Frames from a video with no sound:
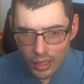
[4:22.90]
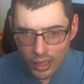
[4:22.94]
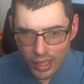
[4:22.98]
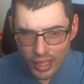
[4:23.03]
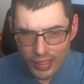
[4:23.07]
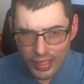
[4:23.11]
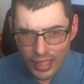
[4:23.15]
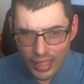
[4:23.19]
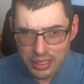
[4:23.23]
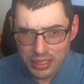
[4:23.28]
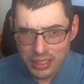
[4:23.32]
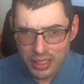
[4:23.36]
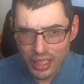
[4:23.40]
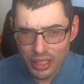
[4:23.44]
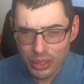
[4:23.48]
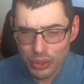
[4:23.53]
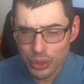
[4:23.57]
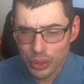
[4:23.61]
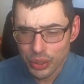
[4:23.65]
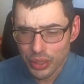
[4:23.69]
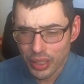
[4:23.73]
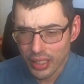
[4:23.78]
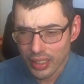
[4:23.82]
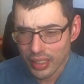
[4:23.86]
And that's the
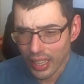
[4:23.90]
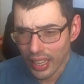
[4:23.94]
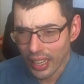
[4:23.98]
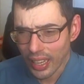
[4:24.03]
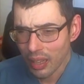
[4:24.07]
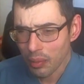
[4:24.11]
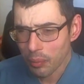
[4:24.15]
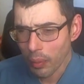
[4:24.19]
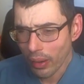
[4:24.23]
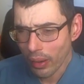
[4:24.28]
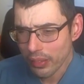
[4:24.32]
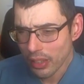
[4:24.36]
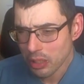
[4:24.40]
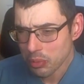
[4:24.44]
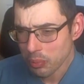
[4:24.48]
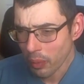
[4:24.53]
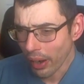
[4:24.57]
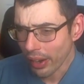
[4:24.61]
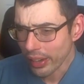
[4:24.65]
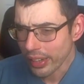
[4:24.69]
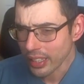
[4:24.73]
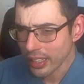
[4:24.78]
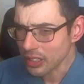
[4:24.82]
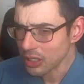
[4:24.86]
interesting thing about these
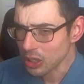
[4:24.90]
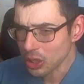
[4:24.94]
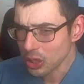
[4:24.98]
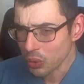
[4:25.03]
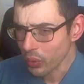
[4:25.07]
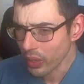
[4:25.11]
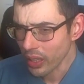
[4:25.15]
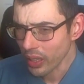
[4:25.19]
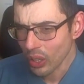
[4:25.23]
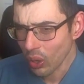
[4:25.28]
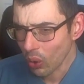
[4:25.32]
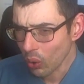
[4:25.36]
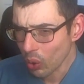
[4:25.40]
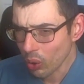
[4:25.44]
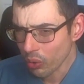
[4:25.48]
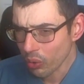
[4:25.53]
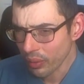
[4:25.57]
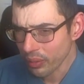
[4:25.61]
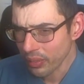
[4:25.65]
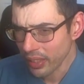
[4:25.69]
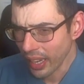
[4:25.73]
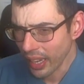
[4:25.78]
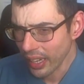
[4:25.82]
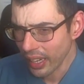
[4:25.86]
markets, is you really don't know
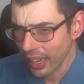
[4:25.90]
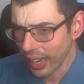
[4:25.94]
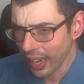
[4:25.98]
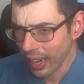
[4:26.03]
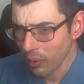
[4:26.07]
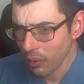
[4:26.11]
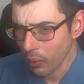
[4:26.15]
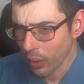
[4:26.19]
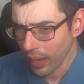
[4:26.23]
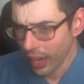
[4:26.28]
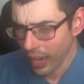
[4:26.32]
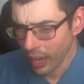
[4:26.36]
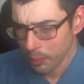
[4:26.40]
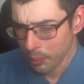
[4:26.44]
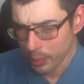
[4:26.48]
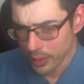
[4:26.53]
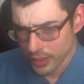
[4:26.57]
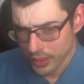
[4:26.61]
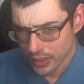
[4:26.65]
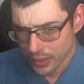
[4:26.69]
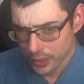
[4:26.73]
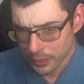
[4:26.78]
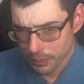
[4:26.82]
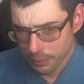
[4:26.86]
from day to day what
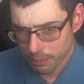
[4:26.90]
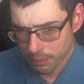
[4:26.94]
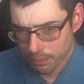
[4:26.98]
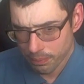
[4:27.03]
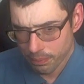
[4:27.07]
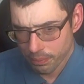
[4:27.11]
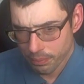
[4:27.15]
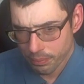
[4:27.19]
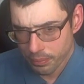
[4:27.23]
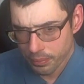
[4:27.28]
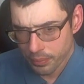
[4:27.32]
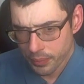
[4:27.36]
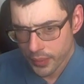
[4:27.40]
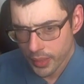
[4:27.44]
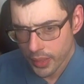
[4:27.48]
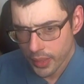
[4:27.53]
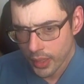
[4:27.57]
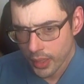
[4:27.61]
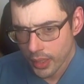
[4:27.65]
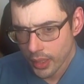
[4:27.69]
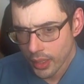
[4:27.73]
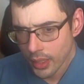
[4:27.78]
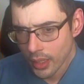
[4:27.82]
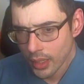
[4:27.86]
happens.
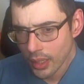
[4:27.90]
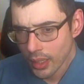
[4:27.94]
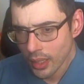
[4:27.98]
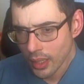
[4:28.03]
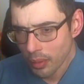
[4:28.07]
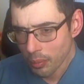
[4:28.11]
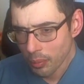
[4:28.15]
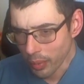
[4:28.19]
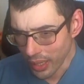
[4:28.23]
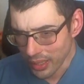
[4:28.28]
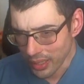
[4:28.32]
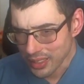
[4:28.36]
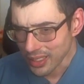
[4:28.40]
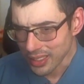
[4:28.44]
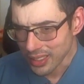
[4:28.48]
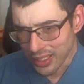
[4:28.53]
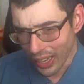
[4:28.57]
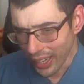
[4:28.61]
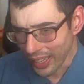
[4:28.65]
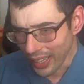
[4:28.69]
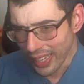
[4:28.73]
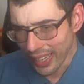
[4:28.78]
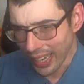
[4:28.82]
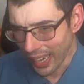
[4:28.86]
But it's
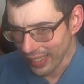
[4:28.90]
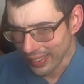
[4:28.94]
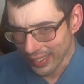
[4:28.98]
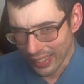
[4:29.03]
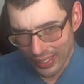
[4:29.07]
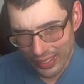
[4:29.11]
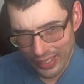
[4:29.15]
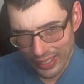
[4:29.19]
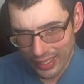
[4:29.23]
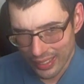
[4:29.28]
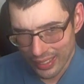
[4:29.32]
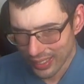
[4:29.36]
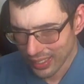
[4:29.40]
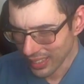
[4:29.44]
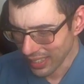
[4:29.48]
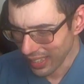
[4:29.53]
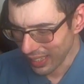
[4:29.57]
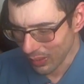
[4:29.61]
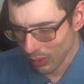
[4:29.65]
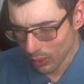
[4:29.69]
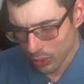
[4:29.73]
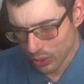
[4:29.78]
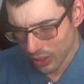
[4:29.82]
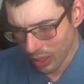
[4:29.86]
exciting, I tell you. We can
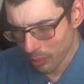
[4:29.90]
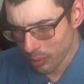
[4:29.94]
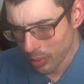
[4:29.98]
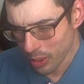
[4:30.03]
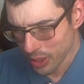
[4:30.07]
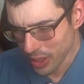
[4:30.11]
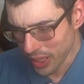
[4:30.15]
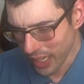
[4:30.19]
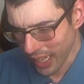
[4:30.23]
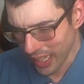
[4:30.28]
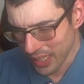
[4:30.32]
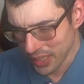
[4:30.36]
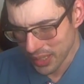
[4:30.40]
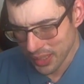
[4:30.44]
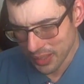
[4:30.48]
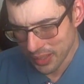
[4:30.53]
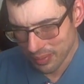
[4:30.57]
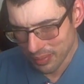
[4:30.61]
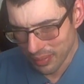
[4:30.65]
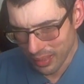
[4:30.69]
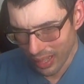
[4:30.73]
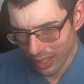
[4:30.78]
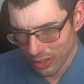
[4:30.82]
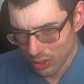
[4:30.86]
get those numbers change.
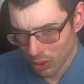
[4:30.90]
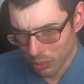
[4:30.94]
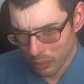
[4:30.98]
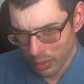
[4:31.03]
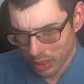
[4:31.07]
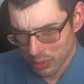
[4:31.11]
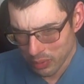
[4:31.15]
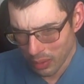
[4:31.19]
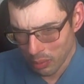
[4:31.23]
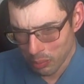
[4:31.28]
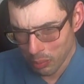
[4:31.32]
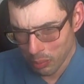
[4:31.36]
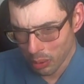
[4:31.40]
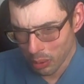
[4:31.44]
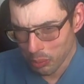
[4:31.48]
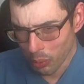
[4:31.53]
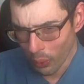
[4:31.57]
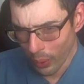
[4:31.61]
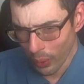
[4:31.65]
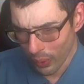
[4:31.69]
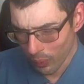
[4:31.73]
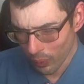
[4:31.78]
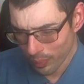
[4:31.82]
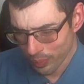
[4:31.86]
That's what makes my blood
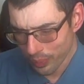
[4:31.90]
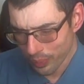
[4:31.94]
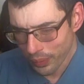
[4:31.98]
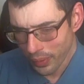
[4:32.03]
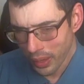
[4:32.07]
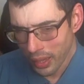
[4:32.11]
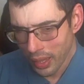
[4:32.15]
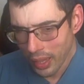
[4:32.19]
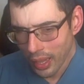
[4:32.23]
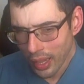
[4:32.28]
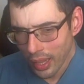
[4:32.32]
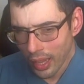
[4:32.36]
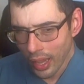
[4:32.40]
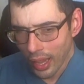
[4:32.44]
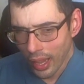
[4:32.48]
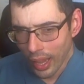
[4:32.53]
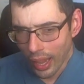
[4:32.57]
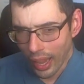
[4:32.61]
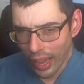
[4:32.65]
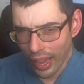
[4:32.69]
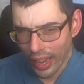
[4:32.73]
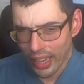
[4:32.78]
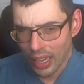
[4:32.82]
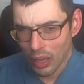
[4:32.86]
boil.
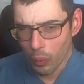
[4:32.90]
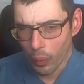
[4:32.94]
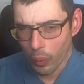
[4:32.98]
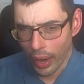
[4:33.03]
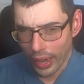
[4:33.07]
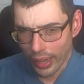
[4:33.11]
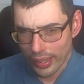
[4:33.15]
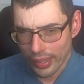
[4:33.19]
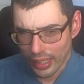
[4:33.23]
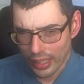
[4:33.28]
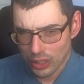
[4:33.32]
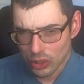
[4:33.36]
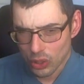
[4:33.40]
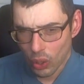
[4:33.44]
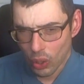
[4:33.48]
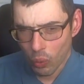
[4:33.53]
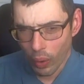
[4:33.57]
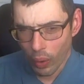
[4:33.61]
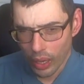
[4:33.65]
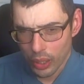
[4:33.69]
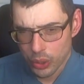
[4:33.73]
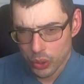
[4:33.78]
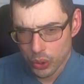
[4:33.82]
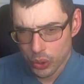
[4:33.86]
Anyway, let's go
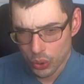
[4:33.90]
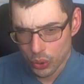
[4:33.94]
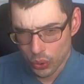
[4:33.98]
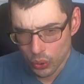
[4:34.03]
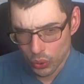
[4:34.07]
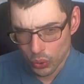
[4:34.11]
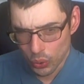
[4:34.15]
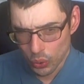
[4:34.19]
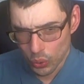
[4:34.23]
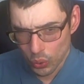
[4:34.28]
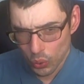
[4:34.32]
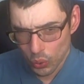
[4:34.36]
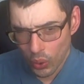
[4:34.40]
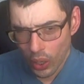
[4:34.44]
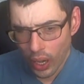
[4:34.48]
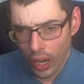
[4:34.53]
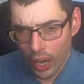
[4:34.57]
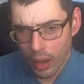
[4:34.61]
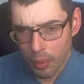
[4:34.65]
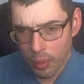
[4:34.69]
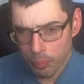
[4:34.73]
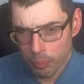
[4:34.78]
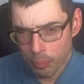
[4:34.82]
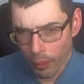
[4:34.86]
on to
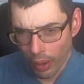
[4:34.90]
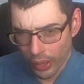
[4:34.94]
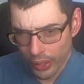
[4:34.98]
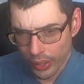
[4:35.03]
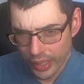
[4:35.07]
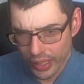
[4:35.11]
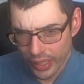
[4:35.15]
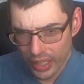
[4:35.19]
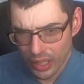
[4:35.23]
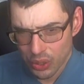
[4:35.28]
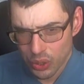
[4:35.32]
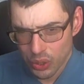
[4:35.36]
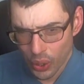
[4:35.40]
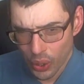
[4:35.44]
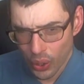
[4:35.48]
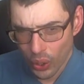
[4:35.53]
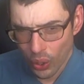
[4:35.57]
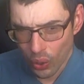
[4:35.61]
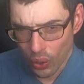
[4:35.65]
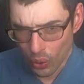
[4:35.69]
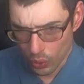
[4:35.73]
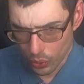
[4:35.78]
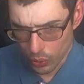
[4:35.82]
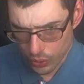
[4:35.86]
market
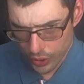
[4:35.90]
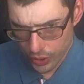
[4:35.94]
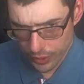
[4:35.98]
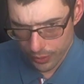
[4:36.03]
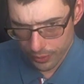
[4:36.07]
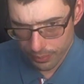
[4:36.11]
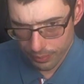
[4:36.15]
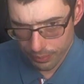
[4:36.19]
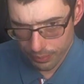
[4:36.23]
internals.